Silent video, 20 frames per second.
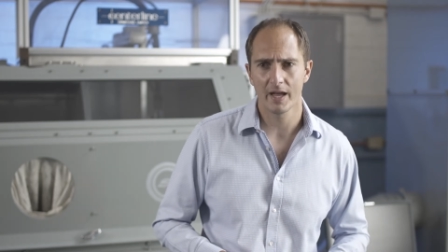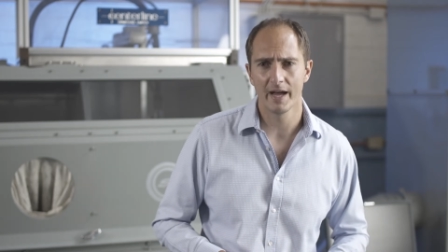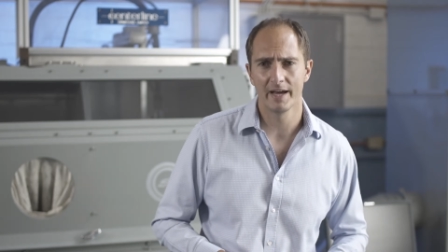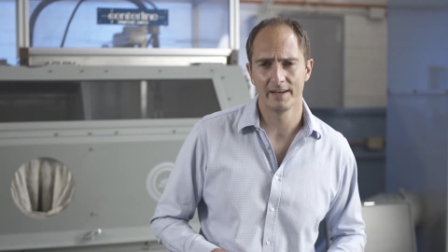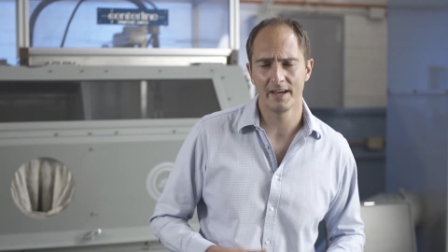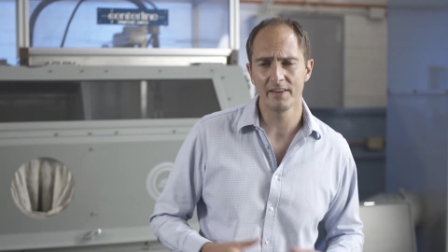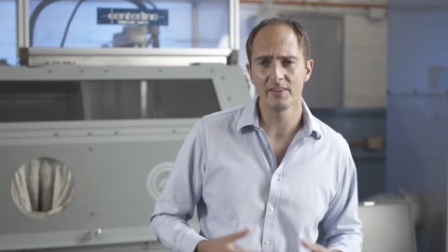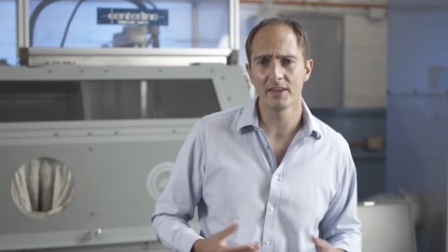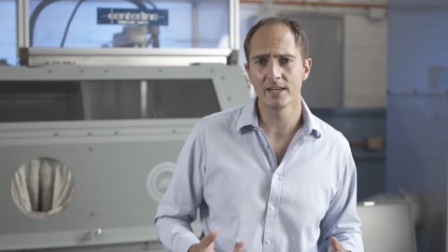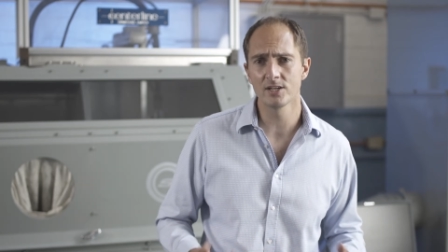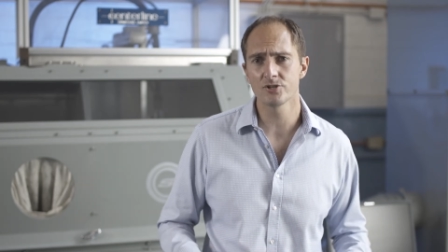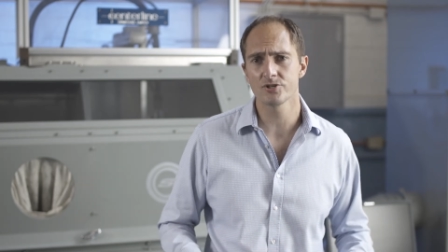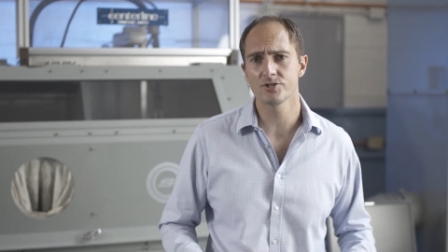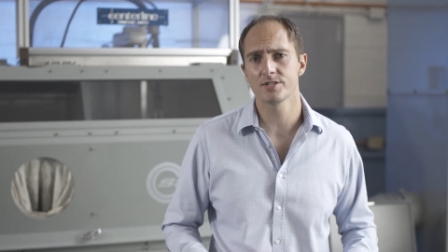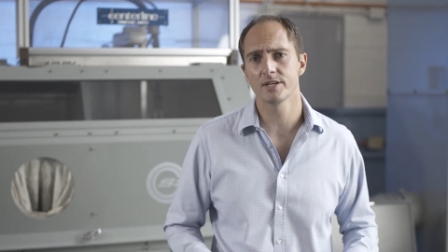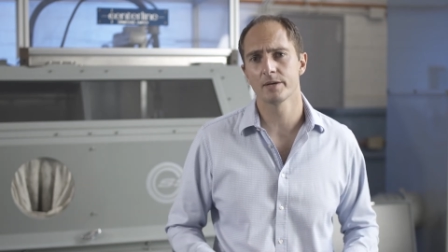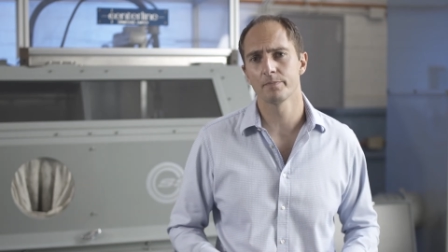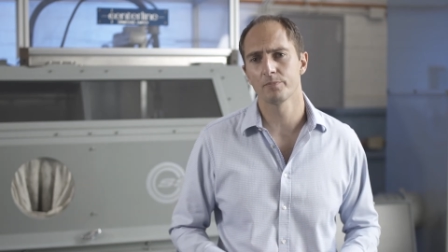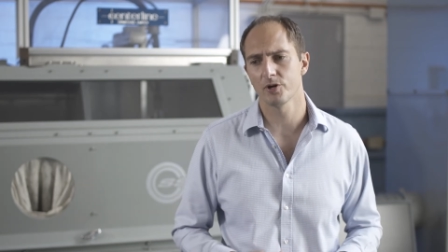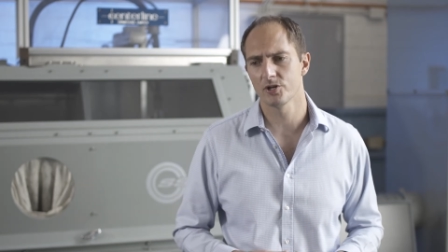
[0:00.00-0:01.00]
Another
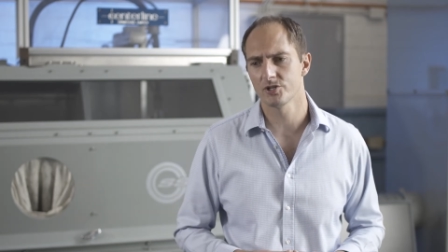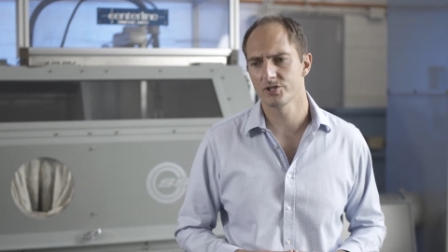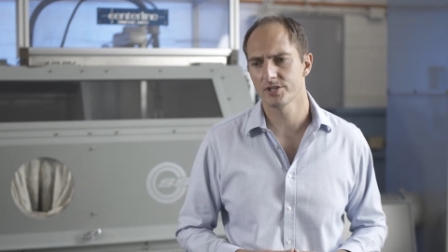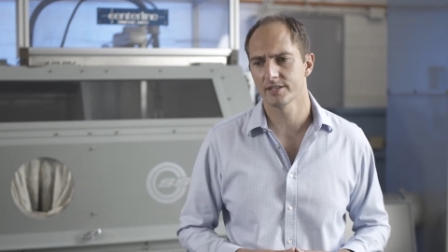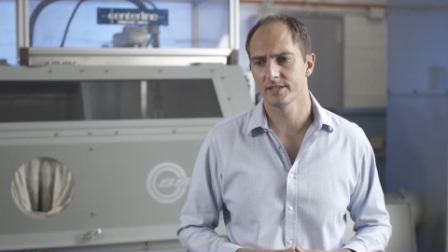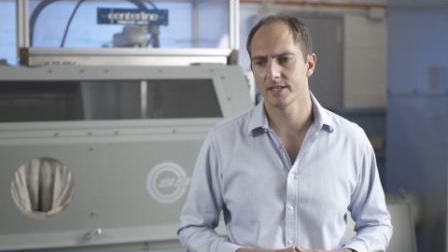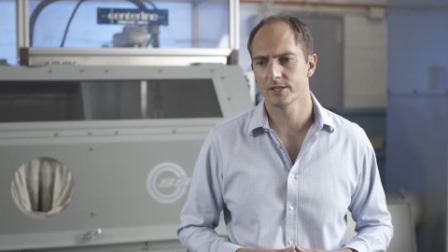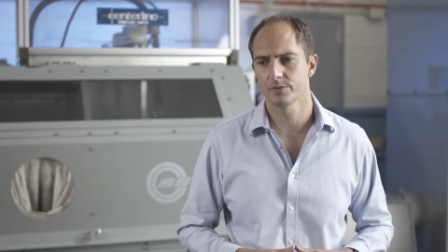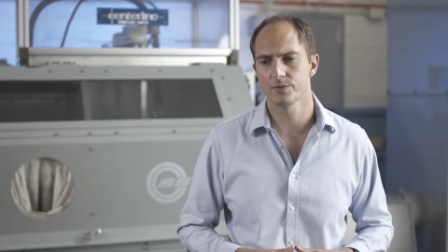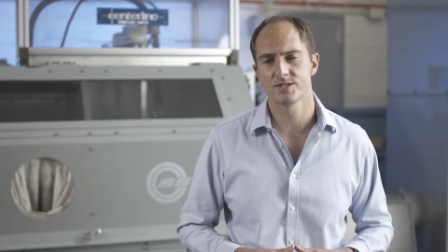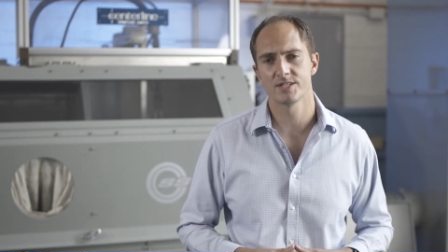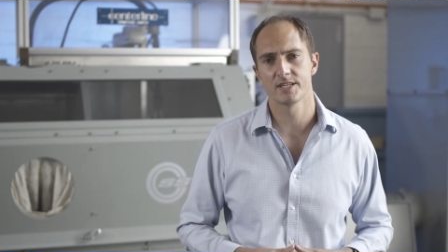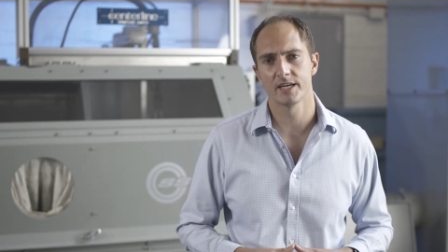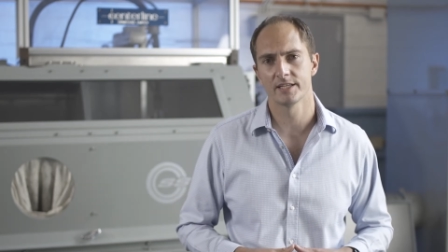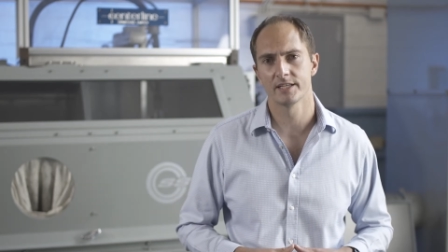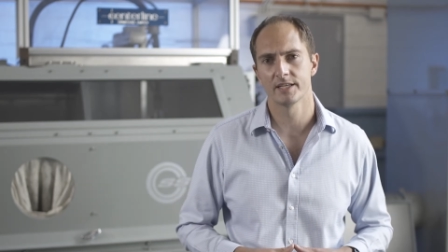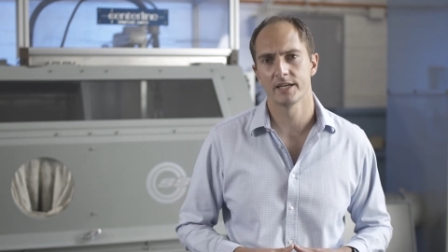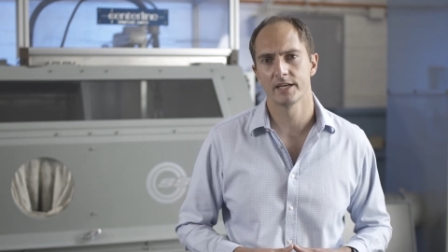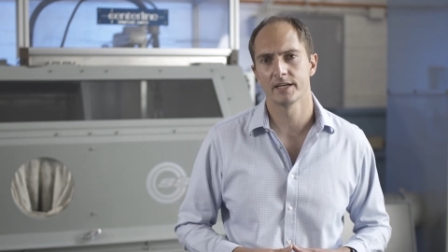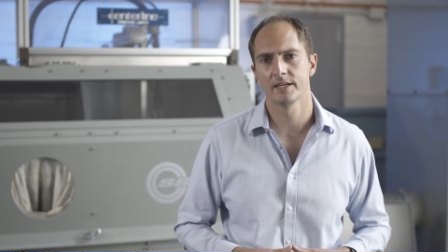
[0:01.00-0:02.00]
interesting project that was
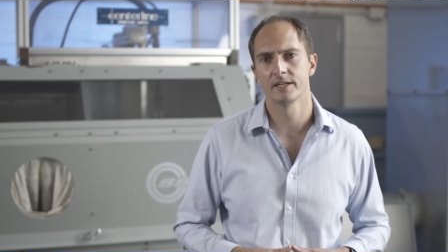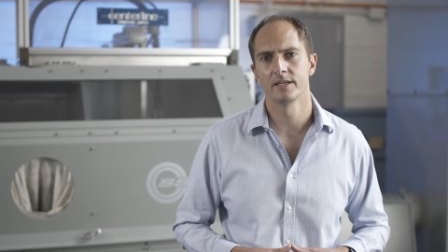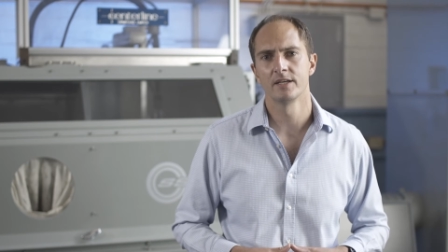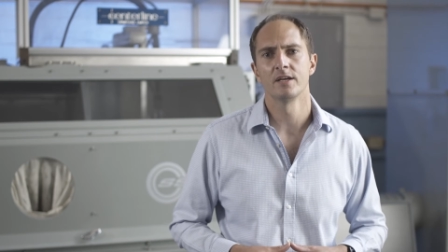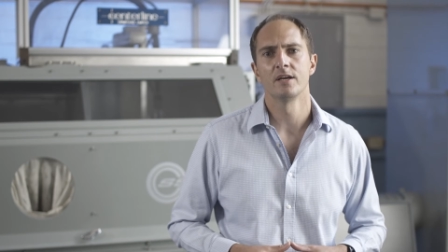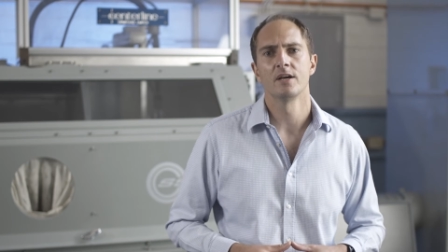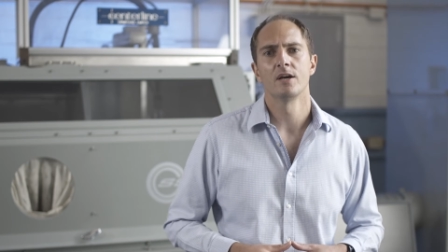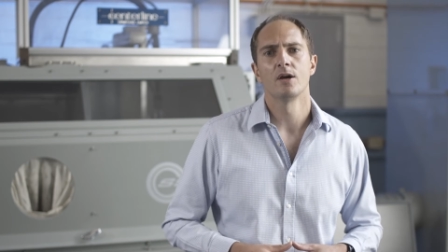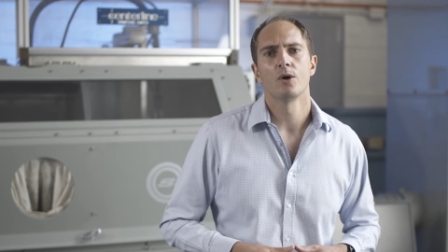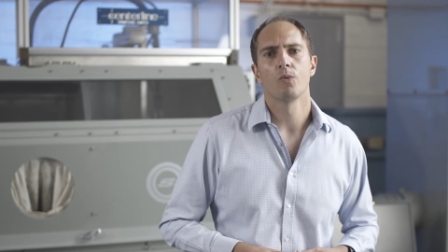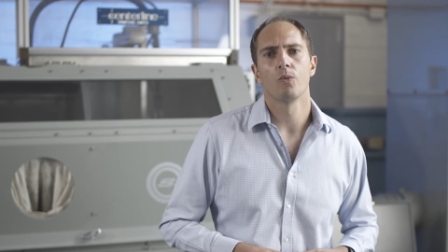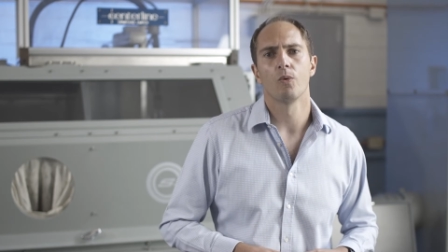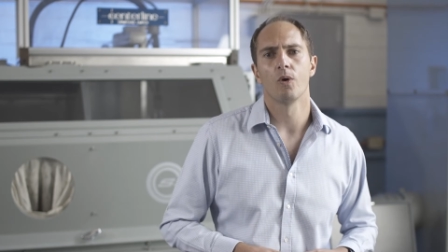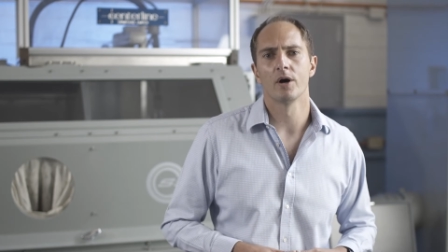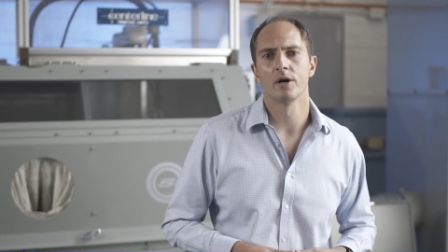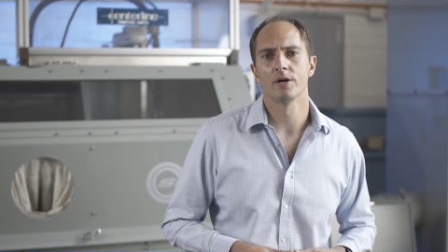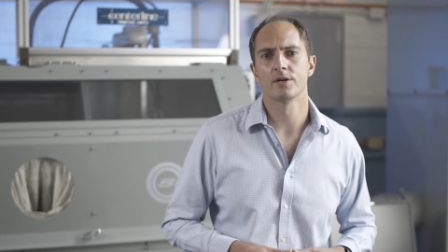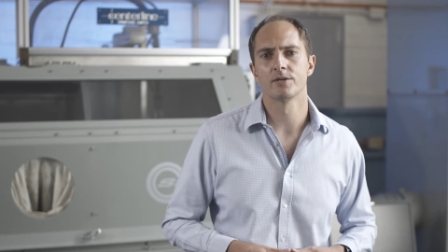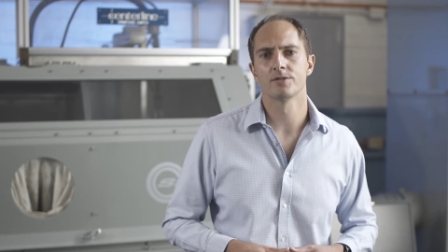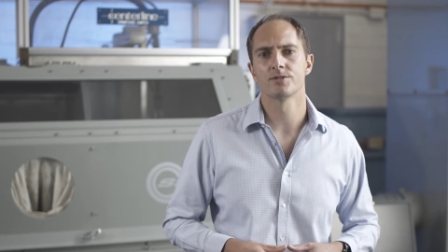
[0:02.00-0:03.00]
done here
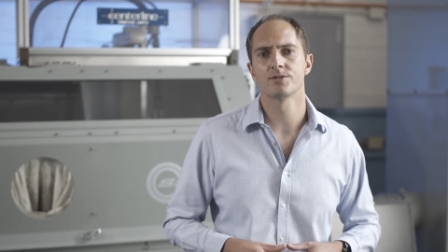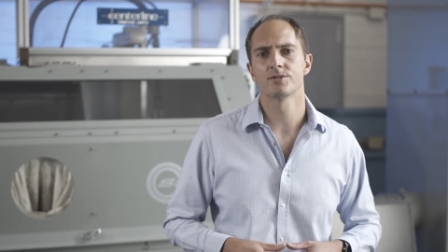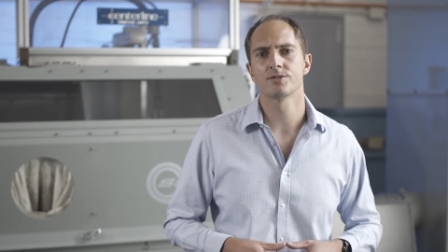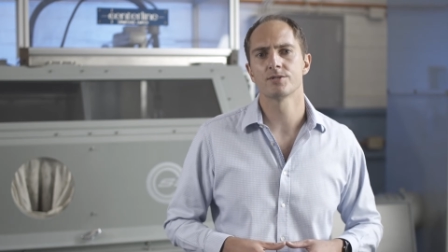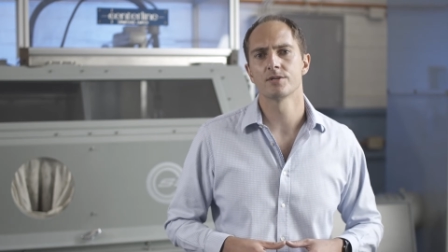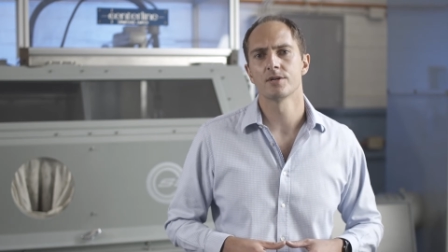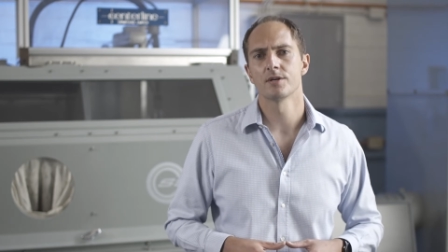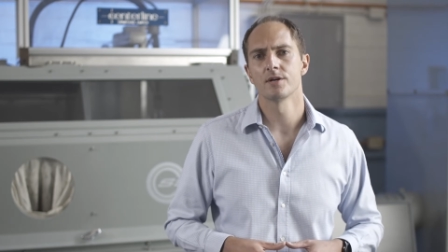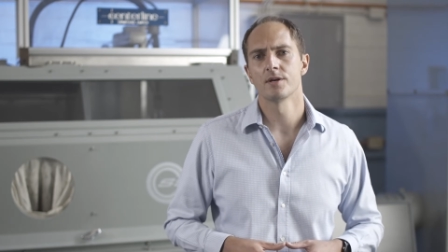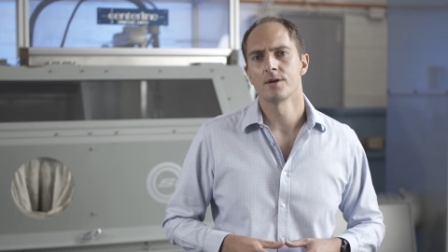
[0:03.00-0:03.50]
was